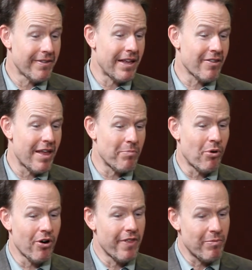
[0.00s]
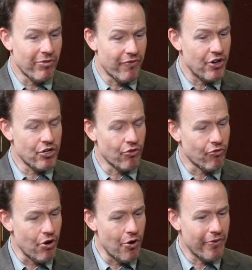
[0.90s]
that's that part of that professional
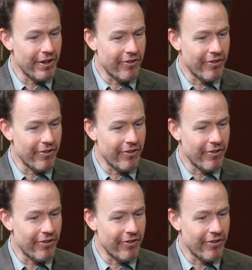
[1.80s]
growth.